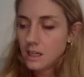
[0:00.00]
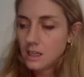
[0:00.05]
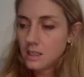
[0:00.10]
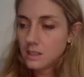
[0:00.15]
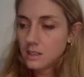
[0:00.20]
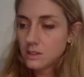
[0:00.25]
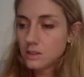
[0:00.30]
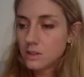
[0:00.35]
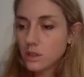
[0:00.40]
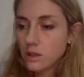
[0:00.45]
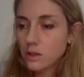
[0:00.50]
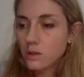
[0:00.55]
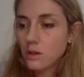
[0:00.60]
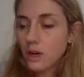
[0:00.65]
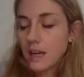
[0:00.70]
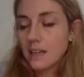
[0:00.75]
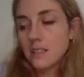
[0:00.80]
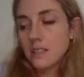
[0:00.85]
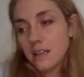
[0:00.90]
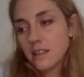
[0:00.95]
so
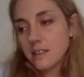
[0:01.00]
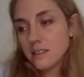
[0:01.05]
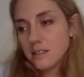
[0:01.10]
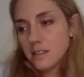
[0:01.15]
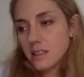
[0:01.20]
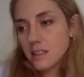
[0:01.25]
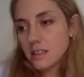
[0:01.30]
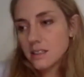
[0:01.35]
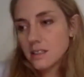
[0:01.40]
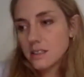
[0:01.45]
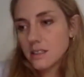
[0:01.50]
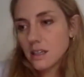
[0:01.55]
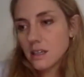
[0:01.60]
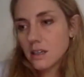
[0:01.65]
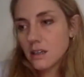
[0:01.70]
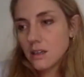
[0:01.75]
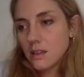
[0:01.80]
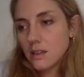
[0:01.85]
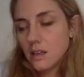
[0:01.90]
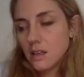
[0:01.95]
I, I think it's,
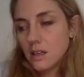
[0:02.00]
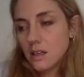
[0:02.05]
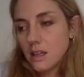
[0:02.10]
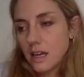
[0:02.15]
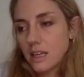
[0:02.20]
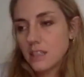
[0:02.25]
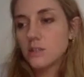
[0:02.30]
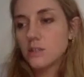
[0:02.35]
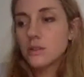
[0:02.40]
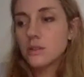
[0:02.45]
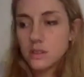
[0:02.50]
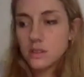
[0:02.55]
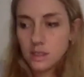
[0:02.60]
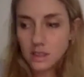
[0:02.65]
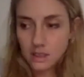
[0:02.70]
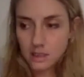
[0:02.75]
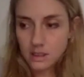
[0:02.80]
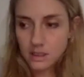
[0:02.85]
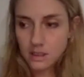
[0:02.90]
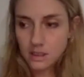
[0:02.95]
uh, I do
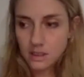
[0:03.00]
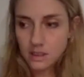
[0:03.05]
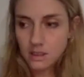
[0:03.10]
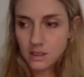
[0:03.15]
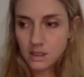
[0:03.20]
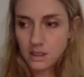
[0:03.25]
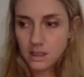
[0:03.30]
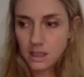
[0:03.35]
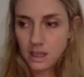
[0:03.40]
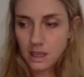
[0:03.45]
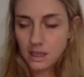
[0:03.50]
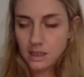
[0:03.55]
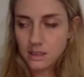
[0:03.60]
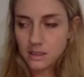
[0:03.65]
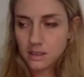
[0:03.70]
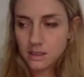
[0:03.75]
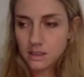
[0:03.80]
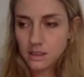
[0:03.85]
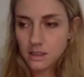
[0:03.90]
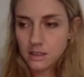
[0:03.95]
think it has,
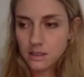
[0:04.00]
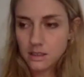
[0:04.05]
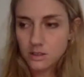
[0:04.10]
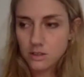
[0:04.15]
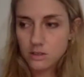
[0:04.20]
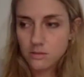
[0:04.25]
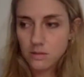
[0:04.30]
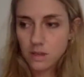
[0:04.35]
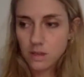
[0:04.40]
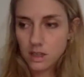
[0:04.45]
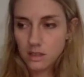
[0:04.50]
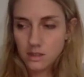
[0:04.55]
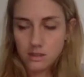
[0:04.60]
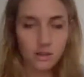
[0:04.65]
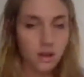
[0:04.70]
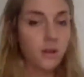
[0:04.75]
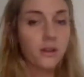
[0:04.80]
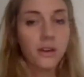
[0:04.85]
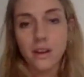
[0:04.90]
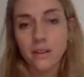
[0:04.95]
it's it's
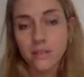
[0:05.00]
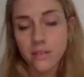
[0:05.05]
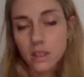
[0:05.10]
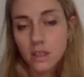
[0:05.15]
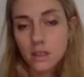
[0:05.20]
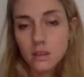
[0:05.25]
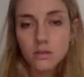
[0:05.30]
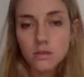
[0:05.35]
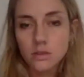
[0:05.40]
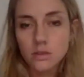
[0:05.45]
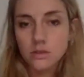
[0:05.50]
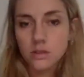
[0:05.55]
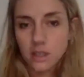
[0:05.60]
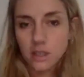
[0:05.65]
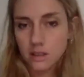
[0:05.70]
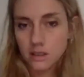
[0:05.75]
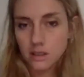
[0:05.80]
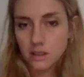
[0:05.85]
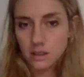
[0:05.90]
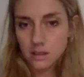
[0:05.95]
unhealthy to
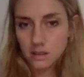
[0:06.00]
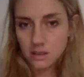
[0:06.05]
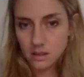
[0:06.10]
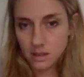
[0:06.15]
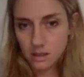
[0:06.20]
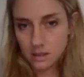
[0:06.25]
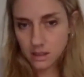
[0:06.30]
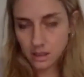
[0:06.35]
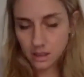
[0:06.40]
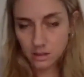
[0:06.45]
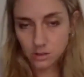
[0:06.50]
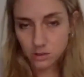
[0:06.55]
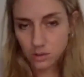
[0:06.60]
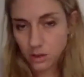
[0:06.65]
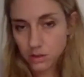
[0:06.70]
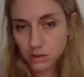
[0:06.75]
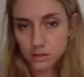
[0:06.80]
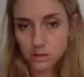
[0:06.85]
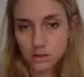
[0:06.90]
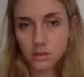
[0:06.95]
take this kind of
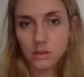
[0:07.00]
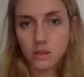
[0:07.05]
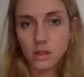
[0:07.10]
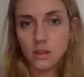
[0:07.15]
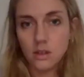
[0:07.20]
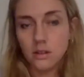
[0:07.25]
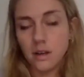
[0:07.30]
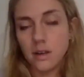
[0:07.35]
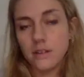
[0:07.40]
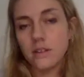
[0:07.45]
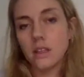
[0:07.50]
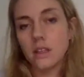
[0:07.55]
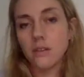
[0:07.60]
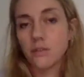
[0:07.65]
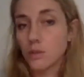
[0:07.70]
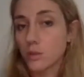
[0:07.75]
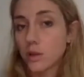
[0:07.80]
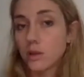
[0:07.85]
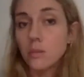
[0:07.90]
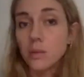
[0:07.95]
drugs. Uh, I think
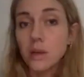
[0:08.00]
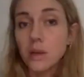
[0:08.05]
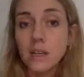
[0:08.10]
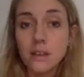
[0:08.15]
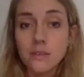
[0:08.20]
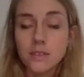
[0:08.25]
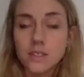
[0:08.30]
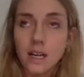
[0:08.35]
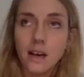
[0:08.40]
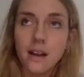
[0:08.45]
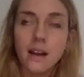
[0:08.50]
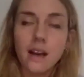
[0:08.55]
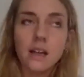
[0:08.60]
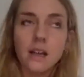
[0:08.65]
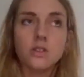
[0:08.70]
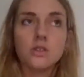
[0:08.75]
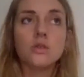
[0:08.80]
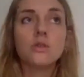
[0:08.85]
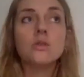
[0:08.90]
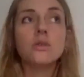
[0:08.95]
everyone believes that. I
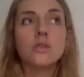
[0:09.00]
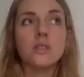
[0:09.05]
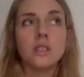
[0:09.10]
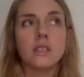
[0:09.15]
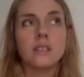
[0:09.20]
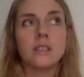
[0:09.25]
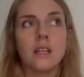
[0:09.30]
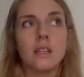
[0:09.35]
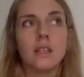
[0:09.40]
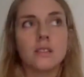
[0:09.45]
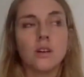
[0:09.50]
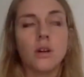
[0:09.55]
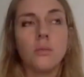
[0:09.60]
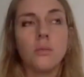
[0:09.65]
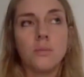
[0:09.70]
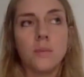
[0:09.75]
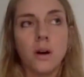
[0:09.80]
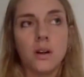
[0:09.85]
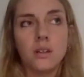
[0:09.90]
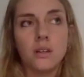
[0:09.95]
do think that a
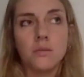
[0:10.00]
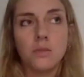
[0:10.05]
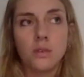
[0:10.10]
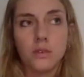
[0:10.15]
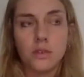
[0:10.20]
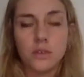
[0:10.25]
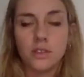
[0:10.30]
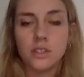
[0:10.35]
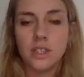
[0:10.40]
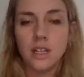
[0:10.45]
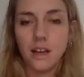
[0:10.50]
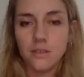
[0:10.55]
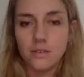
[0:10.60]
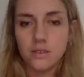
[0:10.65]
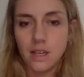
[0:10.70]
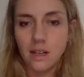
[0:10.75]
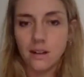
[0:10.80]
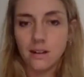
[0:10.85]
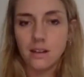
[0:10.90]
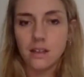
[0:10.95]
bodybuilder's
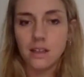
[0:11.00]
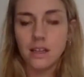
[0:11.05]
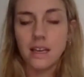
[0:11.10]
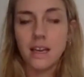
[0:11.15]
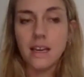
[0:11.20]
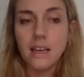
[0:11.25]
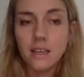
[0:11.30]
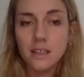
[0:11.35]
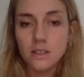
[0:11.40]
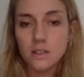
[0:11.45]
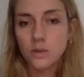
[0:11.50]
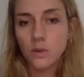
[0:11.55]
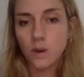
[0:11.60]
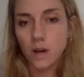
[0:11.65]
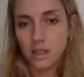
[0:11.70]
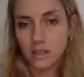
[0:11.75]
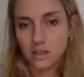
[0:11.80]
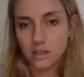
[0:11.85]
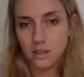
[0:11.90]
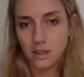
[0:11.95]
lifestyle is
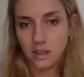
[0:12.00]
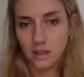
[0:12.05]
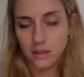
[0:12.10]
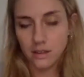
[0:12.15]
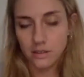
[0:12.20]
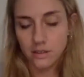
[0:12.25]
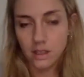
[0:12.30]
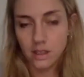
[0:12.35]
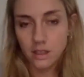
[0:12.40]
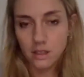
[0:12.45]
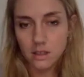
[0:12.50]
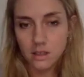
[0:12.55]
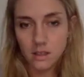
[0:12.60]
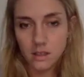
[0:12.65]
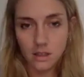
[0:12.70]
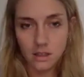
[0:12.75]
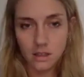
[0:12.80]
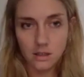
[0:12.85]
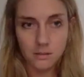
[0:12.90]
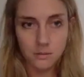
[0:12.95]
quite unhealthy
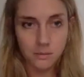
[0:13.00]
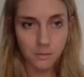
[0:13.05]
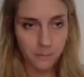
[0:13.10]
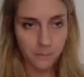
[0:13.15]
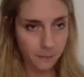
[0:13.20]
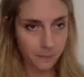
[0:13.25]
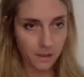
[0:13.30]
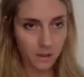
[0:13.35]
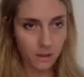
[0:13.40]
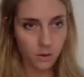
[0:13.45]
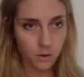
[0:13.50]
um,